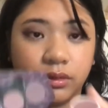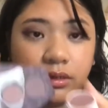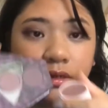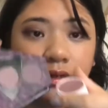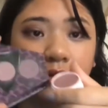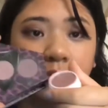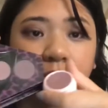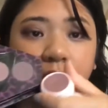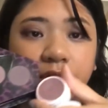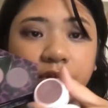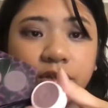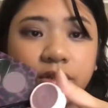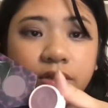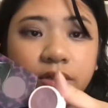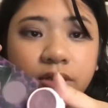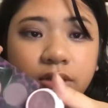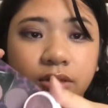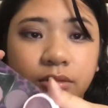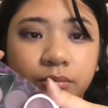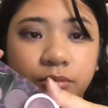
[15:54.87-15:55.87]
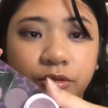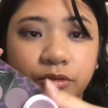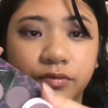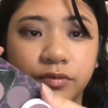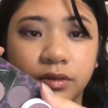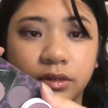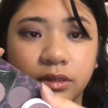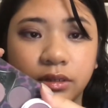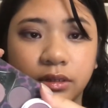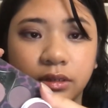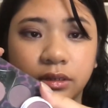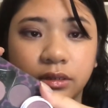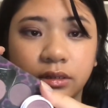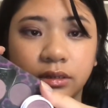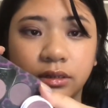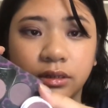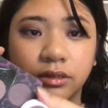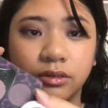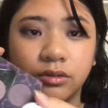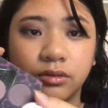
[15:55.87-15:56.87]
and it matches perfectly,
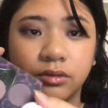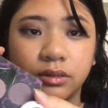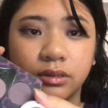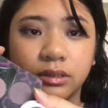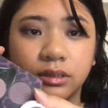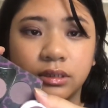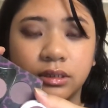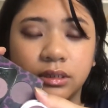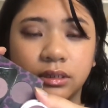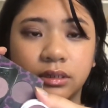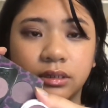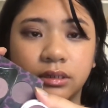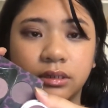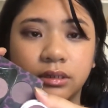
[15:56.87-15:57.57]
as you can see.